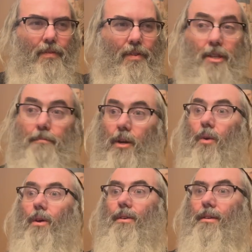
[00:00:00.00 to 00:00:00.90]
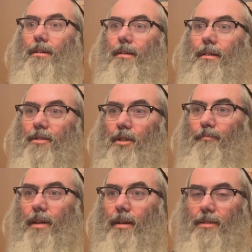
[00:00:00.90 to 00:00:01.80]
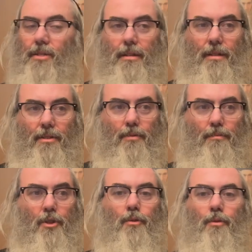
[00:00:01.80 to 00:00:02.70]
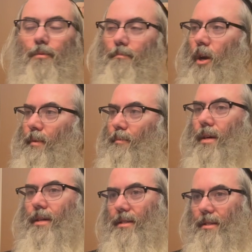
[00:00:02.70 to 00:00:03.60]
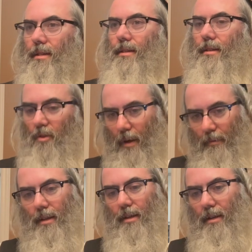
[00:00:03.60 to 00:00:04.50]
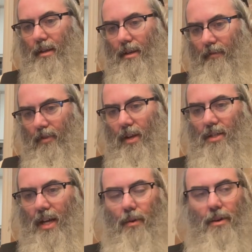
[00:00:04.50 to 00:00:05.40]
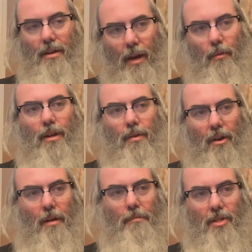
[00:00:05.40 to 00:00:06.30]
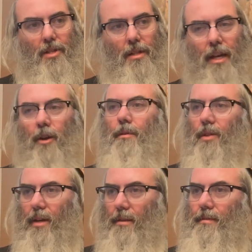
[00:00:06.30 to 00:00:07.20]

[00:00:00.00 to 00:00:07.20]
This is my goal, is to do Barbie playing. Or for the next hour, I want to accomplish Lego building.